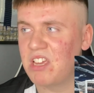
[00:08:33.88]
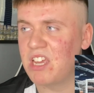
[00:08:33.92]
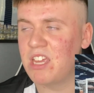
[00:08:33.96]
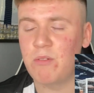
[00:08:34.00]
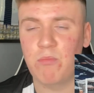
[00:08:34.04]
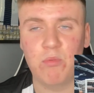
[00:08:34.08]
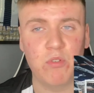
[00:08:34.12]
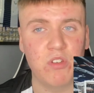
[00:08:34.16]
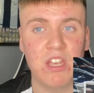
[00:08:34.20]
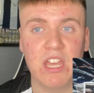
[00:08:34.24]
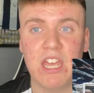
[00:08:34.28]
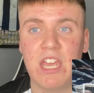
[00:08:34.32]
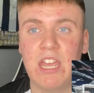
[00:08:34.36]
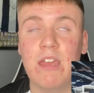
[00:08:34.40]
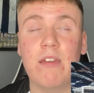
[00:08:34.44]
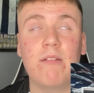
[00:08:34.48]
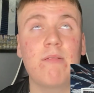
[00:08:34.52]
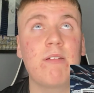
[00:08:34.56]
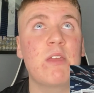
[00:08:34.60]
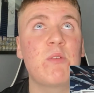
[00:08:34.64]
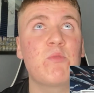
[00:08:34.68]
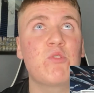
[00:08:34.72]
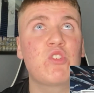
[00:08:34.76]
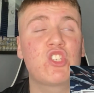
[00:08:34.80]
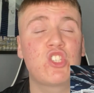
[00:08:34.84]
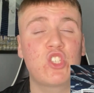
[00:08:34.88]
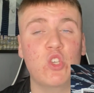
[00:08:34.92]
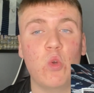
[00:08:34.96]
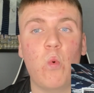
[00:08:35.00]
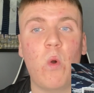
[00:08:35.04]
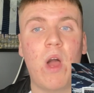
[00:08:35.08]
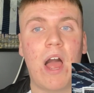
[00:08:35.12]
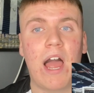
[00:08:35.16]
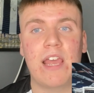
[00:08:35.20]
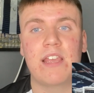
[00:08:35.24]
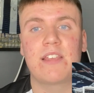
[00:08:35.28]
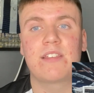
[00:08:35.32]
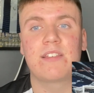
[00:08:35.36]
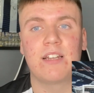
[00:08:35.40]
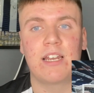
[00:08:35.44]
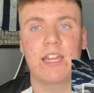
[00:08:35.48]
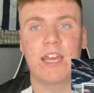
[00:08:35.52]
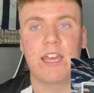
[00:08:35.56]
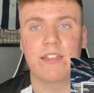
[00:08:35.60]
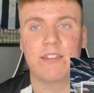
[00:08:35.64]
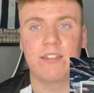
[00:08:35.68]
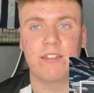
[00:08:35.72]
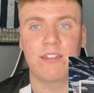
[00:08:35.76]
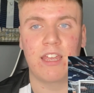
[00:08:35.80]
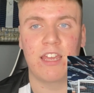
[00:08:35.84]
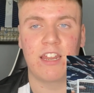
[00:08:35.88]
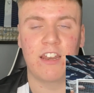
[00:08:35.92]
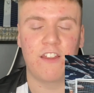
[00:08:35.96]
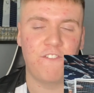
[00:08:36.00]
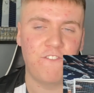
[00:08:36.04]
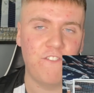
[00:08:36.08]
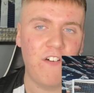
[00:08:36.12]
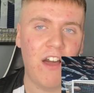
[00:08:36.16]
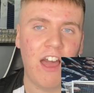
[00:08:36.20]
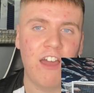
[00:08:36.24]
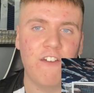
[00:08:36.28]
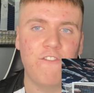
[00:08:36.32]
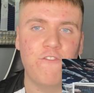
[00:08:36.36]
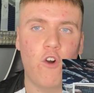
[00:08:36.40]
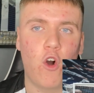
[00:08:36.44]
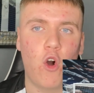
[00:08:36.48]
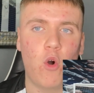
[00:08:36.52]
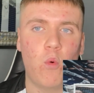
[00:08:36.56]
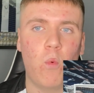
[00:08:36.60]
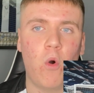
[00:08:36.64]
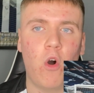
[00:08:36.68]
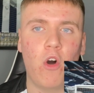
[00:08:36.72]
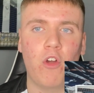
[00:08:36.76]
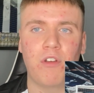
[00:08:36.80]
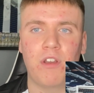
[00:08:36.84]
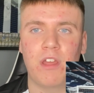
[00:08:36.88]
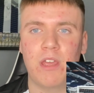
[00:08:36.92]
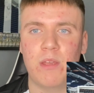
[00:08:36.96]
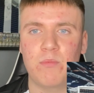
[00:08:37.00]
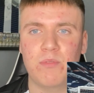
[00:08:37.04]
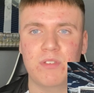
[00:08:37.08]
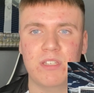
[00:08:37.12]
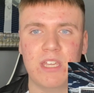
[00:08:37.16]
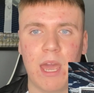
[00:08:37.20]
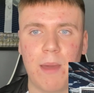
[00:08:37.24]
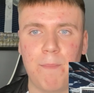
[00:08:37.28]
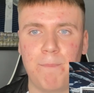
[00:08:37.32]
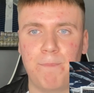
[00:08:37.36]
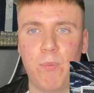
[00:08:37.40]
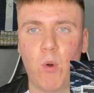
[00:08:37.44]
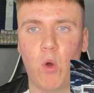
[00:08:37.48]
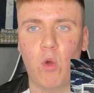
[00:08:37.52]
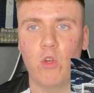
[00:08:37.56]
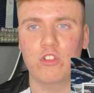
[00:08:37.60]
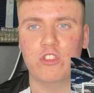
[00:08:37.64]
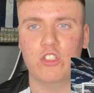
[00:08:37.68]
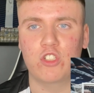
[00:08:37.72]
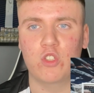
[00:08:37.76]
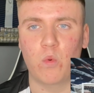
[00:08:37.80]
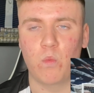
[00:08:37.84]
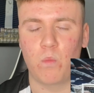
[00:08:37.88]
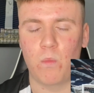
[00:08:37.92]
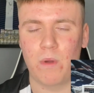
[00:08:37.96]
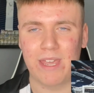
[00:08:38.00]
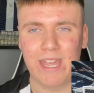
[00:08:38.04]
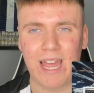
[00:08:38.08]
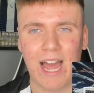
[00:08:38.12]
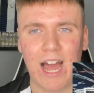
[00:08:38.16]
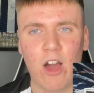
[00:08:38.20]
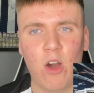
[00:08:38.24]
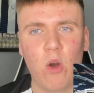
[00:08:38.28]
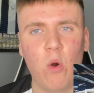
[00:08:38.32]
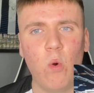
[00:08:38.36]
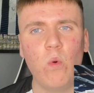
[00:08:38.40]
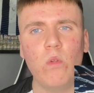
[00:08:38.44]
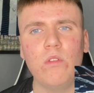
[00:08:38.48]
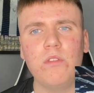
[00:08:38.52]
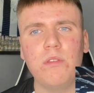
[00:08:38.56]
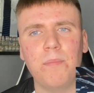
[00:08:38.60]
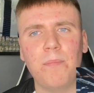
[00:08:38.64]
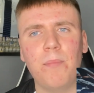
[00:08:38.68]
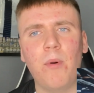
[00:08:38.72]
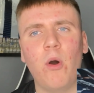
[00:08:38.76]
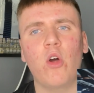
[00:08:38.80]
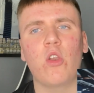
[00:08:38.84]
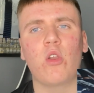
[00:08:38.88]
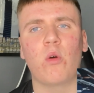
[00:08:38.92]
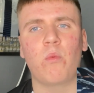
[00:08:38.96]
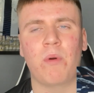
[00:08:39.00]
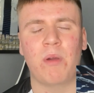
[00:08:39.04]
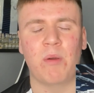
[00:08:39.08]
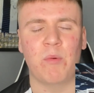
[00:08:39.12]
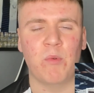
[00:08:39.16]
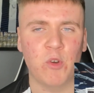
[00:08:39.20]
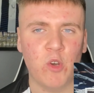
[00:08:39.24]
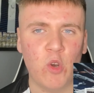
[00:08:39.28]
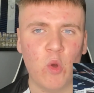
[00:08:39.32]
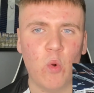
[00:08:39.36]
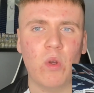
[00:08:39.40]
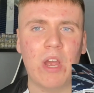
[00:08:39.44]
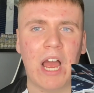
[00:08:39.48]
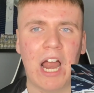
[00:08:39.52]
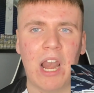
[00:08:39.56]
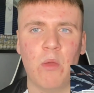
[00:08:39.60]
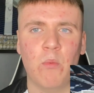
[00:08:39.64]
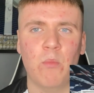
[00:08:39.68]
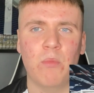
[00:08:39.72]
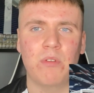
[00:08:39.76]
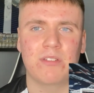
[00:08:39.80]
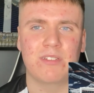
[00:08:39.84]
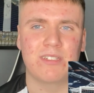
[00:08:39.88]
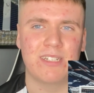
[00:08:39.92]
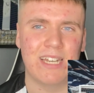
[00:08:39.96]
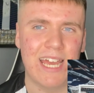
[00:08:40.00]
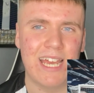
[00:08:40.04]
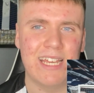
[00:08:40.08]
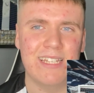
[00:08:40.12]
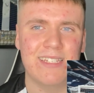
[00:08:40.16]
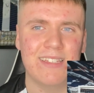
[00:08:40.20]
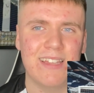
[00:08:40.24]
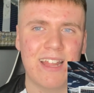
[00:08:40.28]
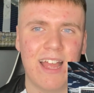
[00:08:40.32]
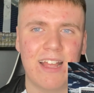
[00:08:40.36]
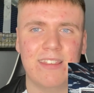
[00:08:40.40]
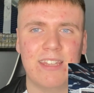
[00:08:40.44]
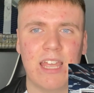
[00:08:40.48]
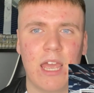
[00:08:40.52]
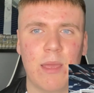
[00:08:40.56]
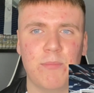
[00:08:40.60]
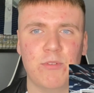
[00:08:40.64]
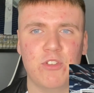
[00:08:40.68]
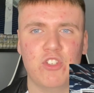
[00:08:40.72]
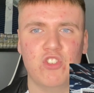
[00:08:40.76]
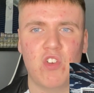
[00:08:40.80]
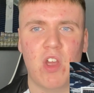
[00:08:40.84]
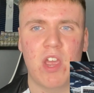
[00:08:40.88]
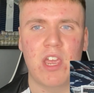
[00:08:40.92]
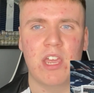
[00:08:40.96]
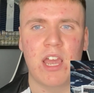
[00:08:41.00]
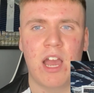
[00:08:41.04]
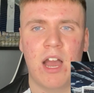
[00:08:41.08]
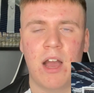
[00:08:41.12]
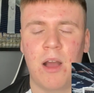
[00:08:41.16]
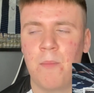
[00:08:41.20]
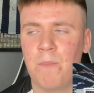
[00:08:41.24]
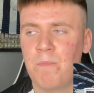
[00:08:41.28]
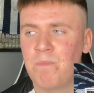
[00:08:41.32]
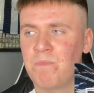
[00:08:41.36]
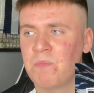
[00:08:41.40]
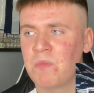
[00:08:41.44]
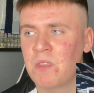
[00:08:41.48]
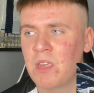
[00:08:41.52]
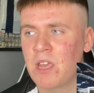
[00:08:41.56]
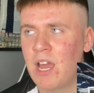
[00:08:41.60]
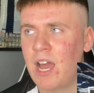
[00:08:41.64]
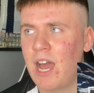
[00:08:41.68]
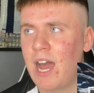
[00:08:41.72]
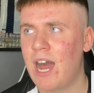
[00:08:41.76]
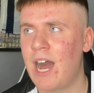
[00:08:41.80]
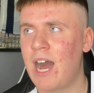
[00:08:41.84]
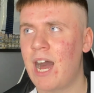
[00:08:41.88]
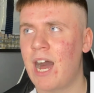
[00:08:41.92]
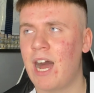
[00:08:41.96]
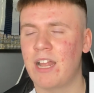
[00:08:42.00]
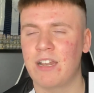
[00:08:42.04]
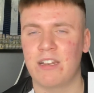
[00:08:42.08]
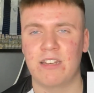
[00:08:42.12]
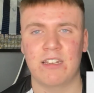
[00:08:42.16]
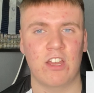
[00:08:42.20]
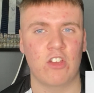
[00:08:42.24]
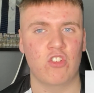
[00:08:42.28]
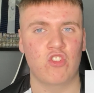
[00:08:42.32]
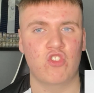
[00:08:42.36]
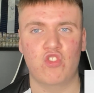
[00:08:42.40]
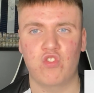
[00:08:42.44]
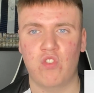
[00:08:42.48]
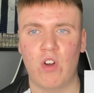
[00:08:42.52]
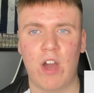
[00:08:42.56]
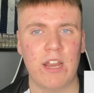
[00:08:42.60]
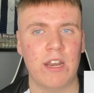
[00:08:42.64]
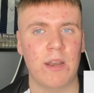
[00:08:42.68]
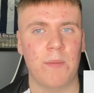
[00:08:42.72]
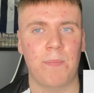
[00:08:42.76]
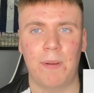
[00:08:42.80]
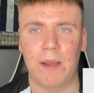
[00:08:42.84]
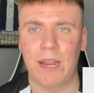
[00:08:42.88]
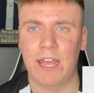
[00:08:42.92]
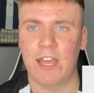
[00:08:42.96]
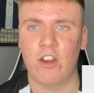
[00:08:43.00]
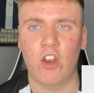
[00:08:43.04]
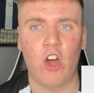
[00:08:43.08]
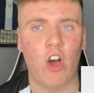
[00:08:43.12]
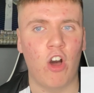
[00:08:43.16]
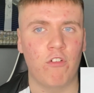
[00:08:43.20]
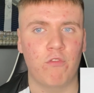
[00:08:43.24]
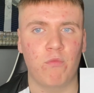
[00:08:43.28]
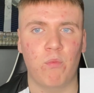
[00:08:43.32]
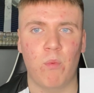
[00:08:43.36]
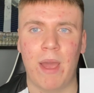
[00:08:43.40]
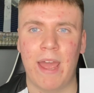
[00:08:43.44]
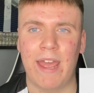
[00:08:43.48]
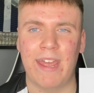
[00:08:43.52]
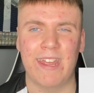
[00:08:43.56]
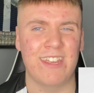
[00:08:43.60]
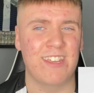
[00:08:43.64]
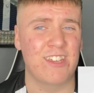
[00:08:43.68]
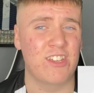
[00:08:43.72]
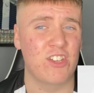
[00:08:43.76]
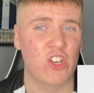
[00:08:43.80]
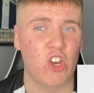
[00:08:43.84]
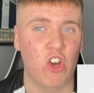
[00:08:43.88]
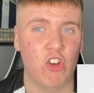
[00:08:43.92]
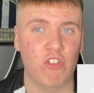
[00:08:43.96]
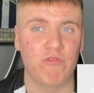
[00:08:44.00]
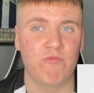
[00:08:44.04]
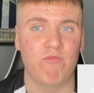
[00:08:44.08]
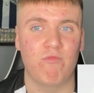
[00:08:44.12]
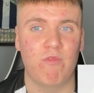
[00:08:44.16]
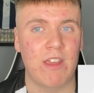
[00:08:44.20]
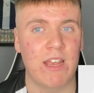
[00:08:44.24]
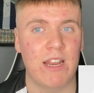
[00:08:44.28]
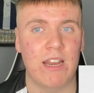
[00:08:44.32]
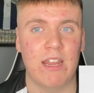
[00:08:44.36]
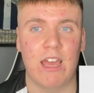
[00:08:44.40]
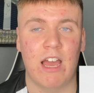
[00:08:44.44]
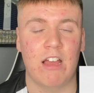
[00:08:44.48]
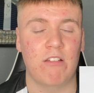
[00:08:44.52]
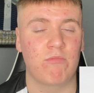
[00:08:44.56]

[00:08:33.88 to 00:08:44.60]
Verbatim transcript: He was, he was so isolated today in a 5-4-1. He was getting balls to him where had to hold the ball up where we know Callum Wilson isn't that type of striker. And trying to play it off where he couldn't really.